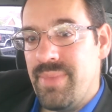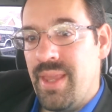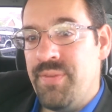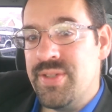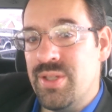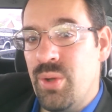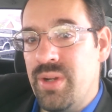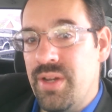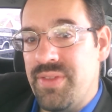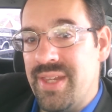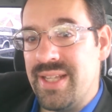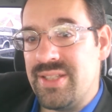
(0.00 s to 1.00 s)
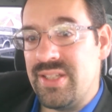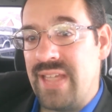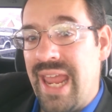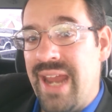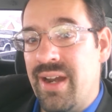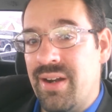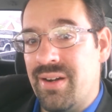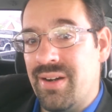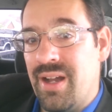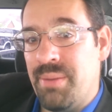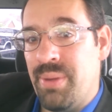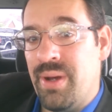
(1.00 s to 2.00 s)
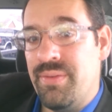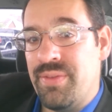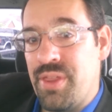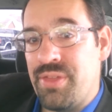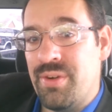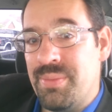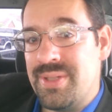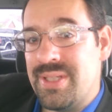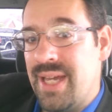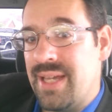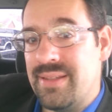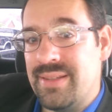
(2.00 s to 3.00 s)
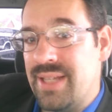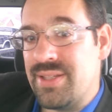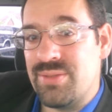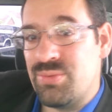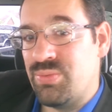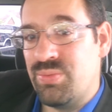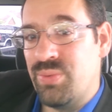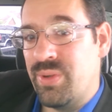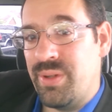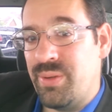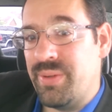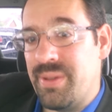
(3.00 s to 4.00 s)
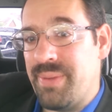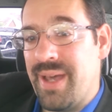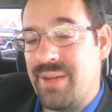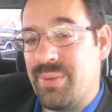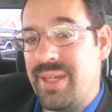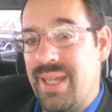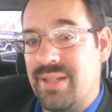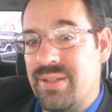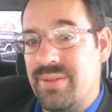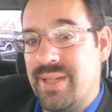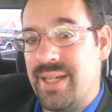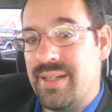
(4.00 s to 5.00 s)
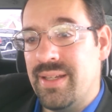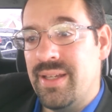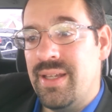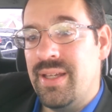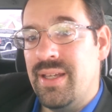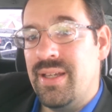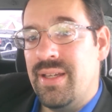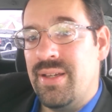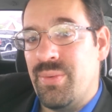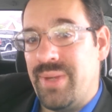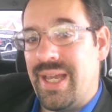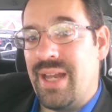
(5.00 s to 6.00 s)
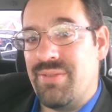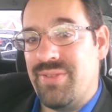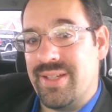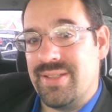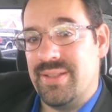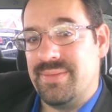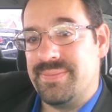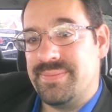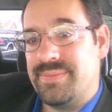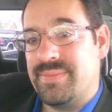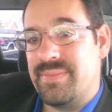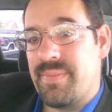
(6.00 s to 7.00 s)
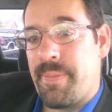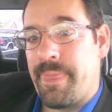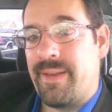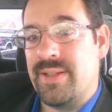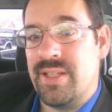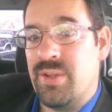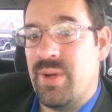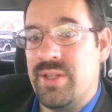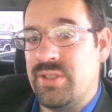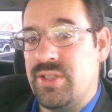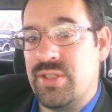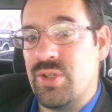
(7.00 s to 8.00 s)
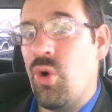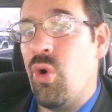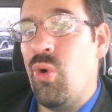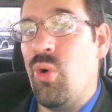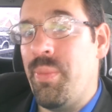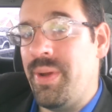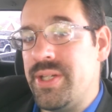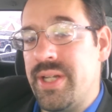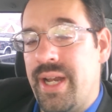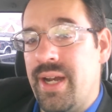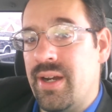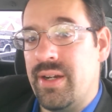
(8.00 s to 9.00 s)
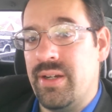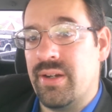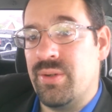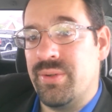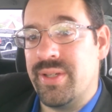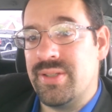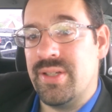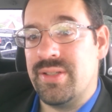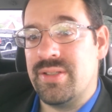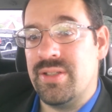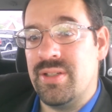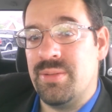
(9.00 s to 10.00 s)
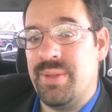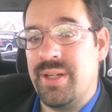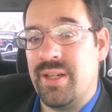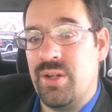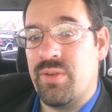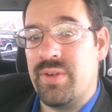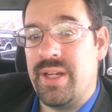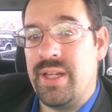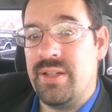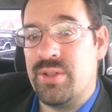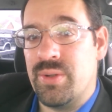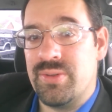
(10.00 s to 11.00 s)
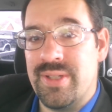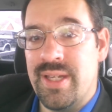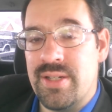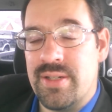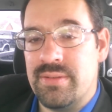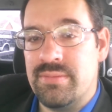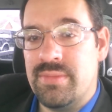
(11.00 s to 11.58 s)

If it's low enough that it's air above the thermostat, that's really, really bad. We can't do that. We got to fix it. Because otherwise there's just a whole bunch of air in your cooling system and it can overheat and toast the engine.